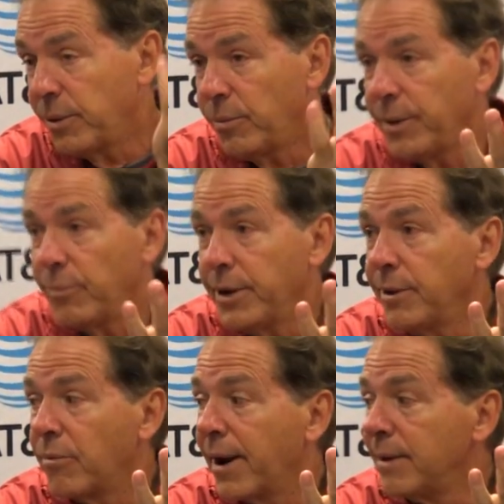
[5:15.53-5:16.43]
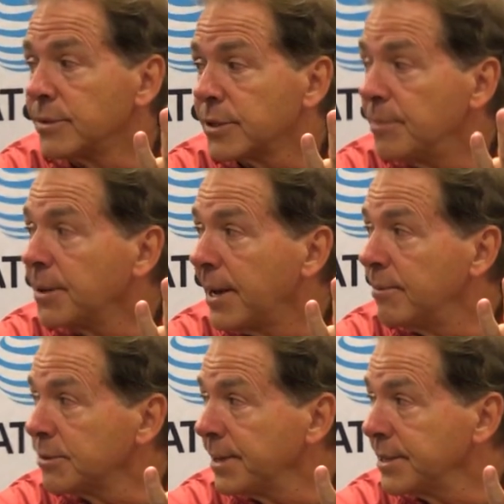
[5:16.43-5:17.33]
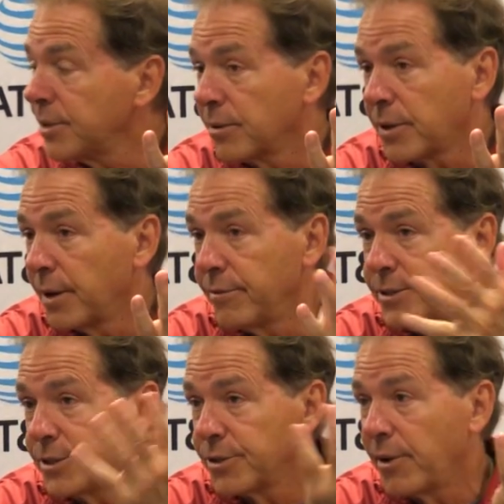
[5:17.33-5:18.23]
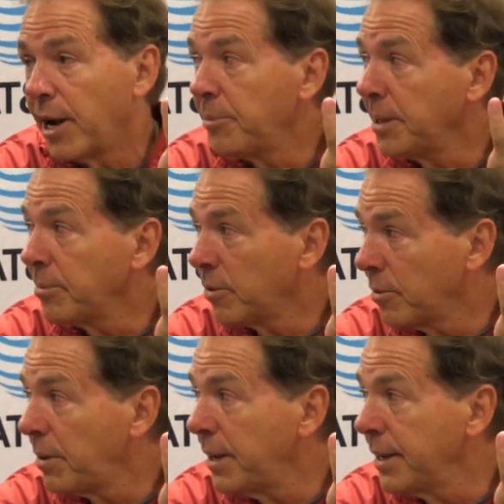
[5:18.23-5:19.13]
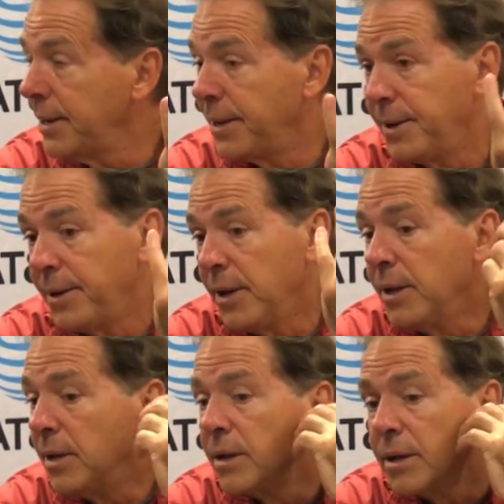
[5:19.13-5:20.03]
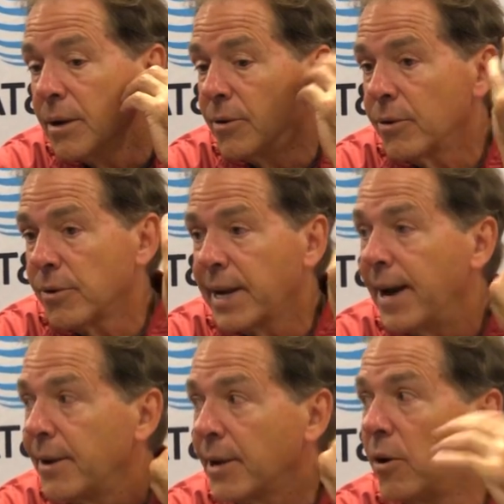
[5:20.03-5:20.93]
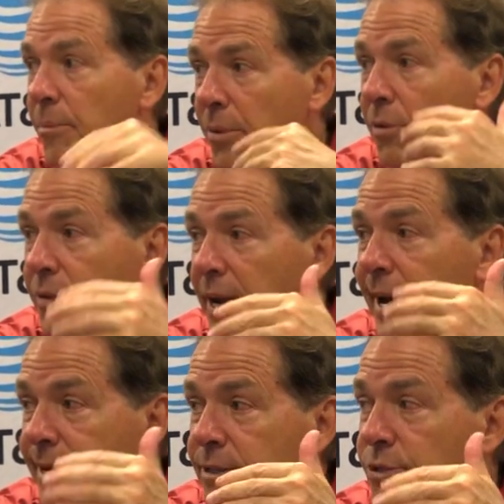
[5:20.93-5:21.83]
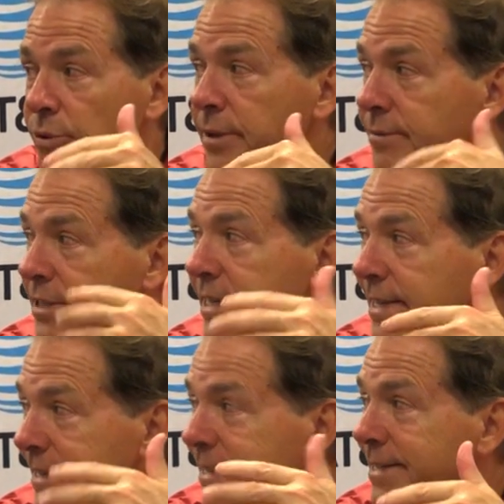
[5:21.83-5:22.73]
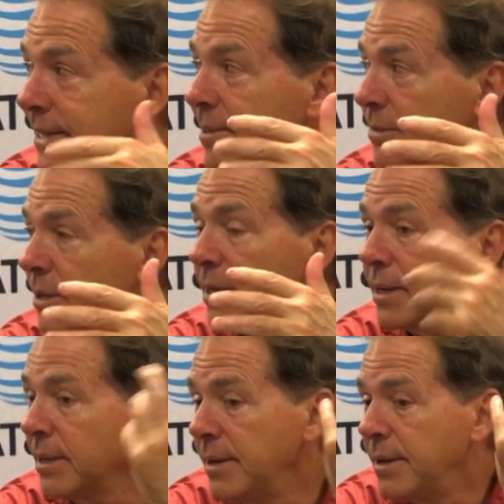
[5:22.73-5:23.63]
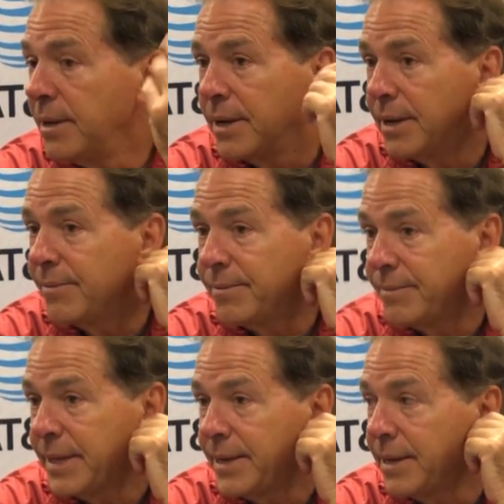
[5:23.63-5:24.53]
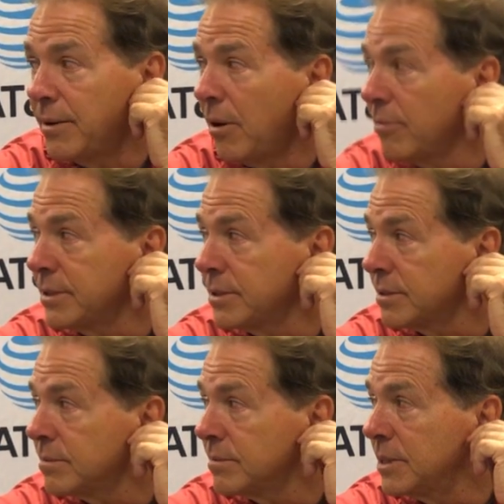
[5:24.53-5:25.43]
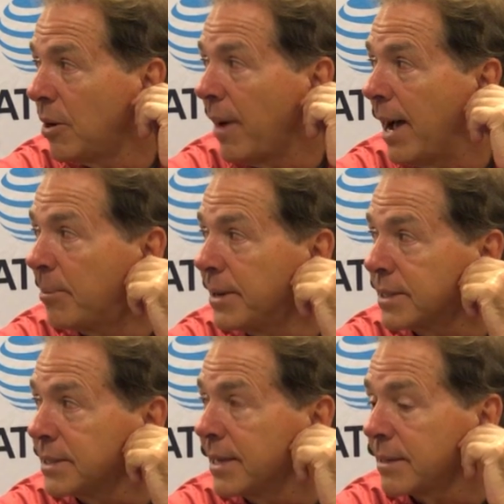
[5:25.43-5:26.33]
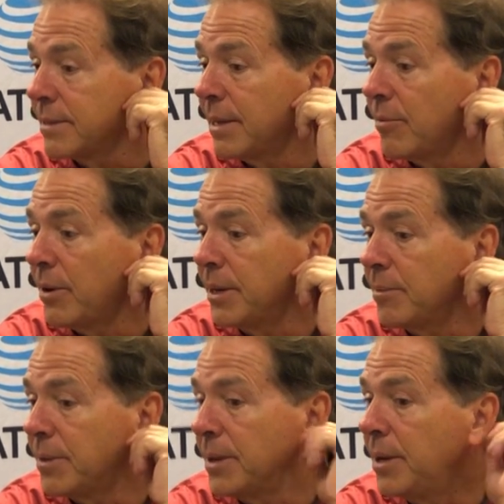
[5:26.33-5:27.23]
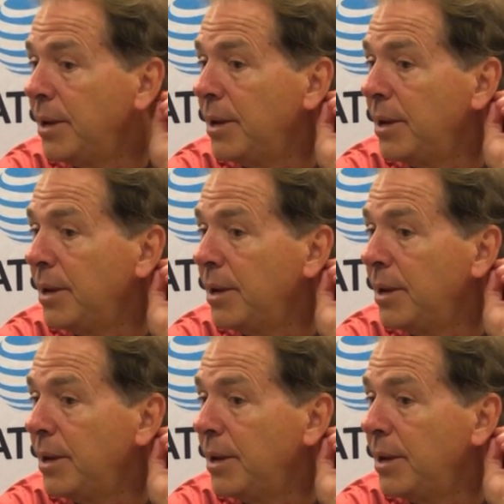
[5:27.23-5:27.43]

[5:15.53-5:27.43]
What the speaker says: we read routes sometimes based on coverages or how people are playing, and you're counting on both guys sort of seeing the same thing, and that doesn't always, happen exactly that way. But,